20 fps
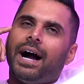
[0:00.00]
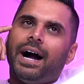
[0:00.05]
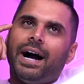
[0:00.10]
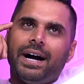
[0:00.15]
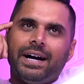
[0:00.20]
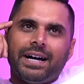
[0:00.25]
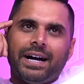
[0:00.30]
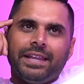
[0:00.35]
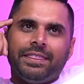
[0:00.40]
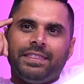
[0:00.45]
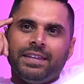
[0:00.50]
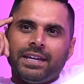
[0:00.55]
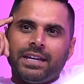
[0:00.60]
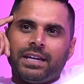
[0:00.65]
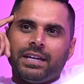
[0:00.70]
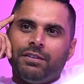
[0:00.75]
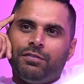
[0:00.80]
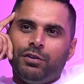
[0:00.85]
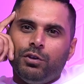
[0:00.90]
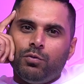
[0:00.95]
I think
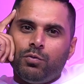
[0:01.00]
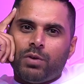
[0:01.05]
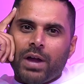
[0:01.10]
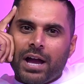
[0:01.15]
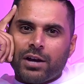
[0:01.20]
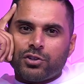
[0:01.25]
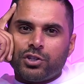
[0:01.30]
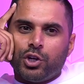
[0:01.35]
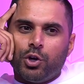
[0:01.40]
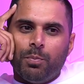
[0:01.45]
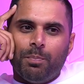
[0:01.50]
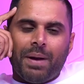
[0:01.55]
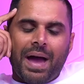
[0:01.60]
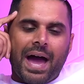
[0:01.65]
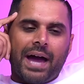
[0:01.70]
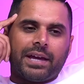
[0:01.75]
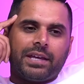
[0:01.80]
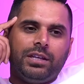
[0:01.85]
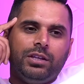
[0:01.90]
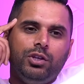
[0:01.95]
if you actually go
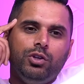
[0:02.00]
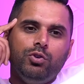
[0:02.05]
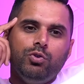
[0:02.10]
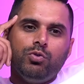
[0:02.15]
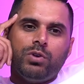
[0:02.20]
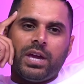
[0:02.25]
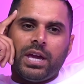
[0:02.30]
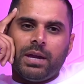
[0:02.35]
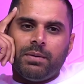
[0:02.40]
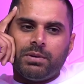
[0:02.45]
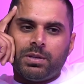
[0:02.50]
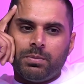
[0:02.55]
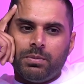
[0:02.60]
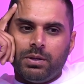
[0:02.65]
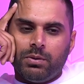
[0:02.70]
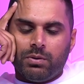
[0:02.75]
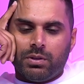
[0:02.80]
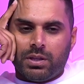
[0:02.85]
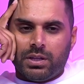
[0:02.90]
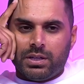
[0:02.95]
back, you came to me
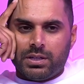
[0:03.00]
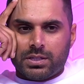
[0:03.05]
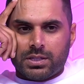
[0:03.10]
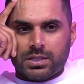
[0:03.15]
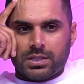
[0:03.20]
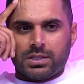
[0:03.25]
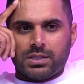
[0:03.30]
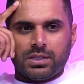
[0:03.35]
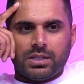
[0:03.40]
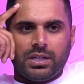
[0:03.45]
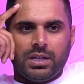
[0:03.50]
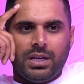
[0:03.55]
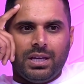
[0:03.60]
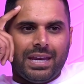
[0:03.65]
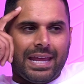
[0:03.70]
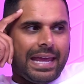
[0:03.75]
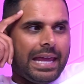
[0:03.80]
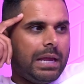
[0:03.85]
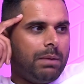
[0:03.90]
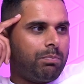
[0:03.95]
with this in
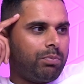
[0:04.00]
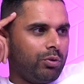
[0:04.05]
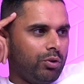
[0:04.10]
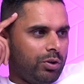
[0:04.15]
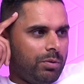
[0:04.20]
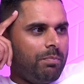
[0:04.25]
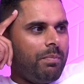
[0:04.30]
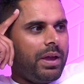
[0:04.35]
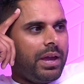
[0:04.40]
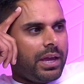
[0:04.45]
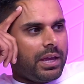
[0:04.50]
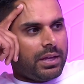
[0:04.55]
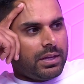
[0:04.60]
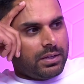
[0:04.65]
April or May.